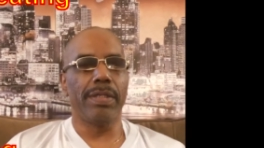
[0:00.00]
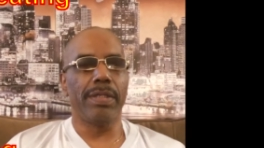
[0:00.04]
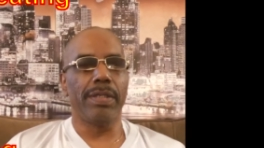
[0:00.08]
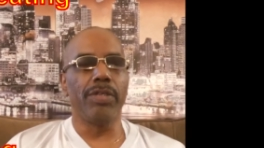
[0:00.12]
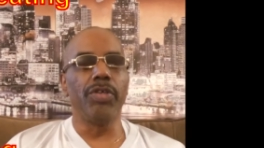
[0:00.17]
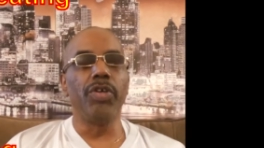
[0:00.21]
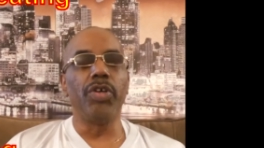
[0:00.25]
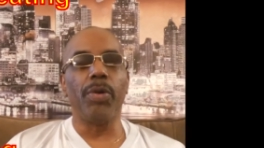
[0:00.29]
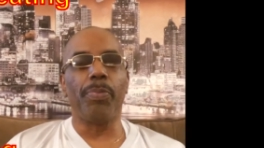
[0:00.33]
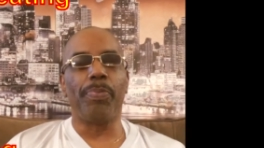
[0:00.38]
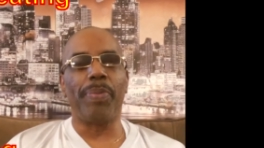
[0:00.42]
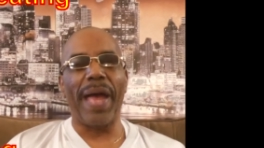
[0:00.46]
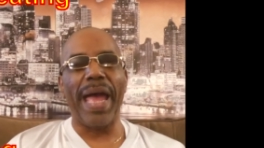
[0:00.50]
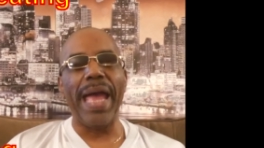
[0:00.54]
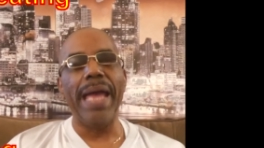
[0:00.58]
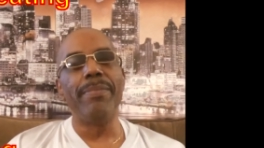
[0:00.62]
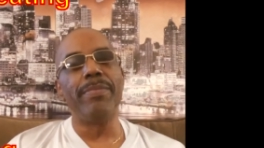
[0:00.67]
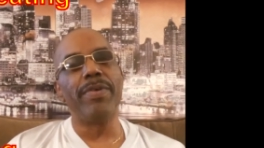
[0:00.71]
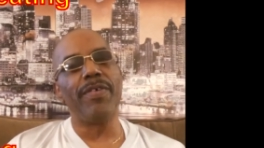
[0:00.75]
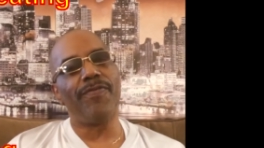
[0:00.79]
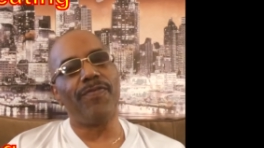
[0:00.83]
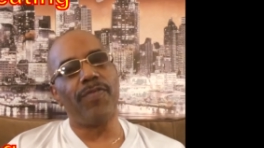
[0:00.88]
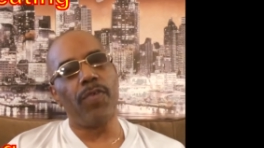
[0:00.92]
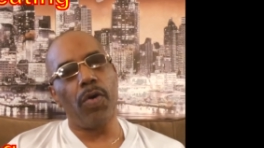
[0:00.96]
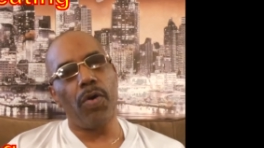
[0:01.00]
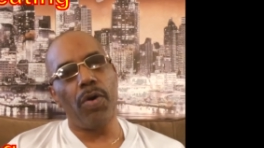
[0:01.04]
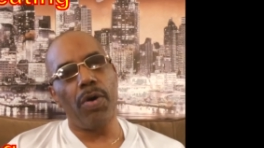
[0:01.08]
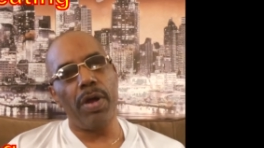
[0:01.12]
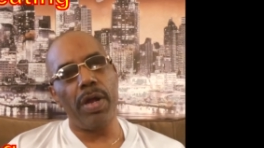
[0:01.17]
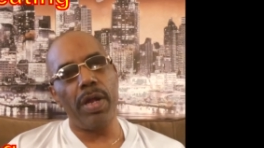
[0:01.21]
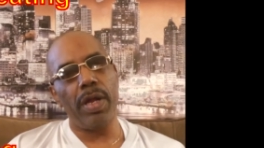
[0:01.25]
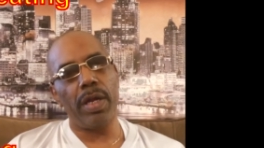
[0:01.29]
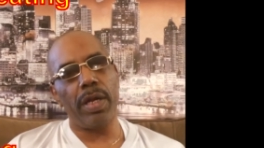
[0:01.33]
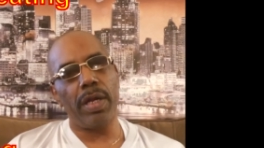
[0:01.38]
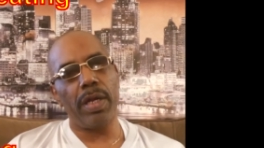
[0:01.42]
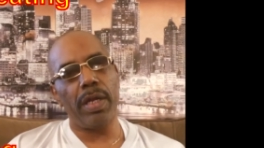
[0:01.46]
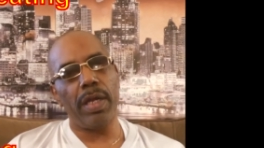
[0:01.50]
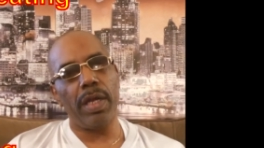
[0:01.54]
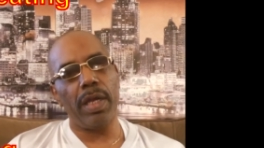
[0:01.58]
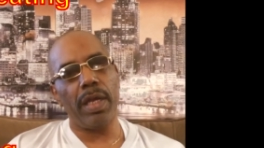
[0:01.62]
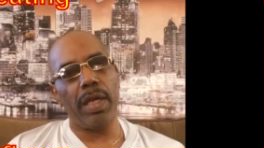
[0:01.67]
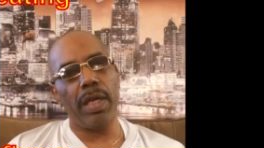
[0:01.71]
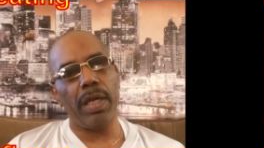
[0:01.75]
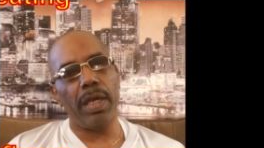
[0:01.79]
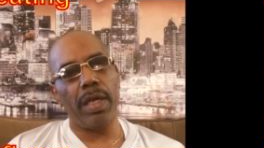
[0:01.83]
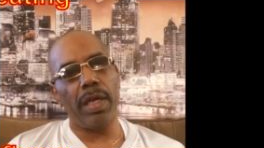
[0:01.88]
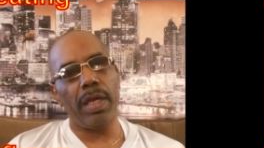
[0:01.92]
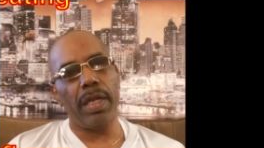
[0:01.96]
You could pay me for it,
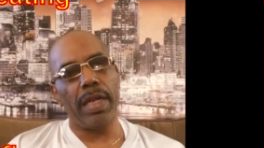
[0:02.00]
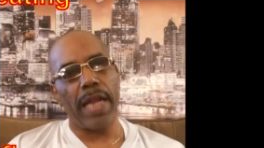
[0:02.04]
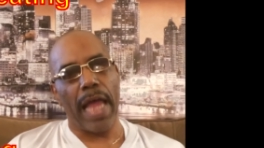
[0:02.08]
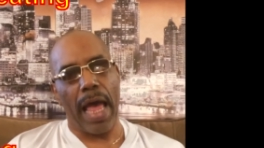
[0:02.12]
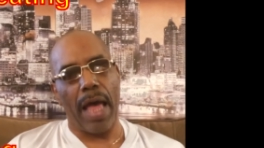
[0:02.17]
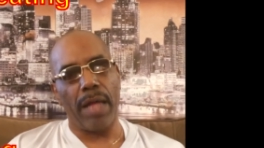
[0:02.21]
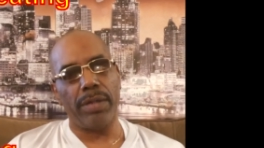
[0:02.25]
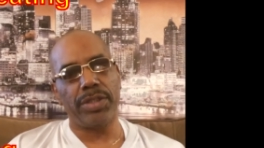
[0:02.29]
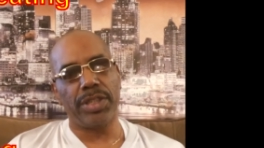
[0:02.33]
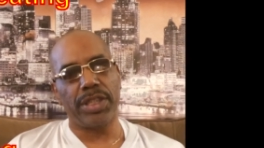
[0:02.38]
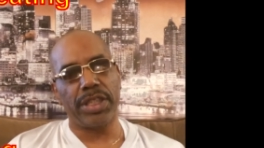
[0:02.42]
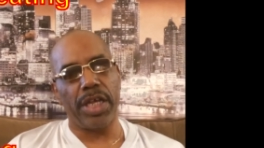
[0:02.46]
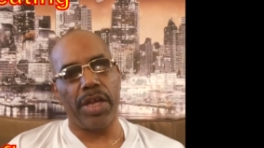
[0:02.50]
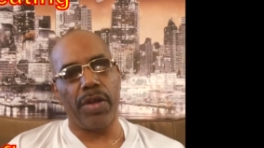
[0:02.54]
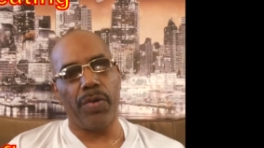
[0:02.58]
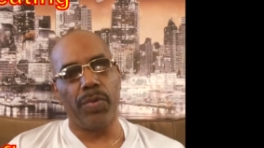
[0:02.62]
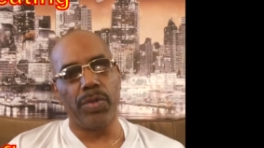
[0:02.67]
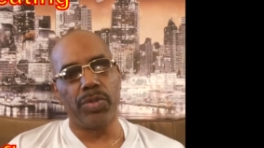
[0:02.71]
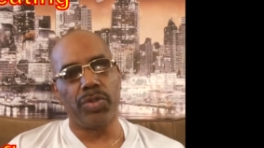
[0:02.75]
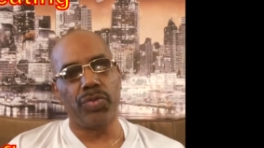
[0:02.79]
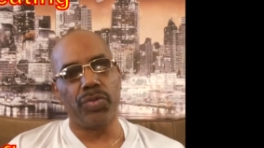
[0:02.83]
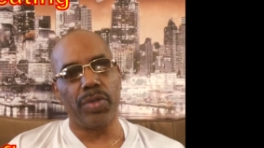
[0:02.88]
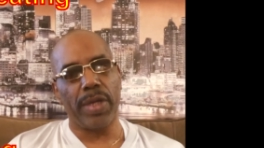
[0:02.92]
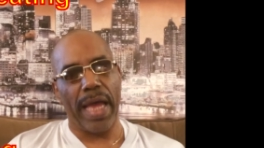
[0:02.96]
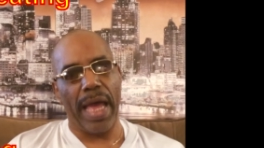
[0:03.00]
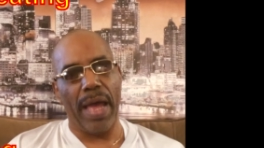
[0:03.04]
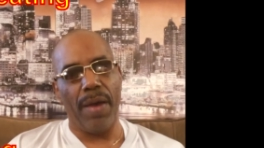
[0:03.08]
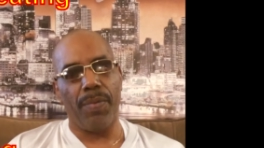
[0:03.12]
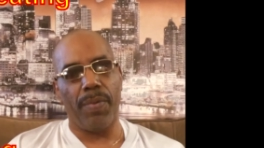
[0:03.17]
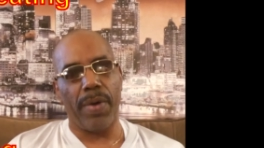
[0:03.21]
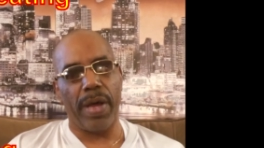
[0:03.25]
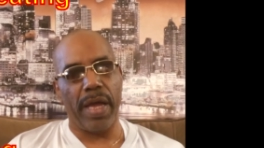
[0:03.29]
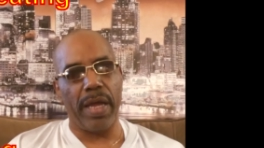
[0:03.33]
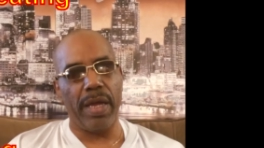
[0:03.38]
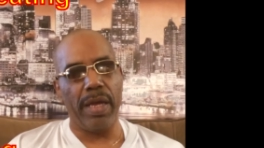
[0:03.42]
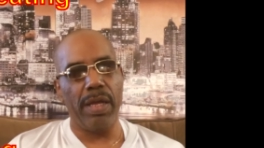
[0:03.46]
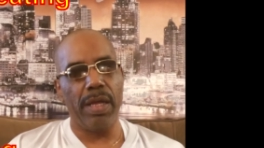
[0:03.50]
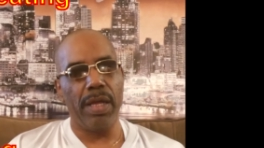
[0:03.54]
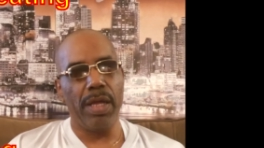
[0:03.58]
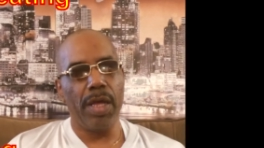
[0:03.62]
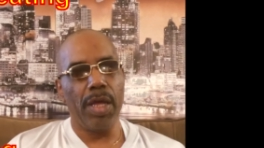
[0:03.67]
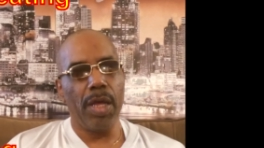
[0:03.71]
and I'll share it with you that way.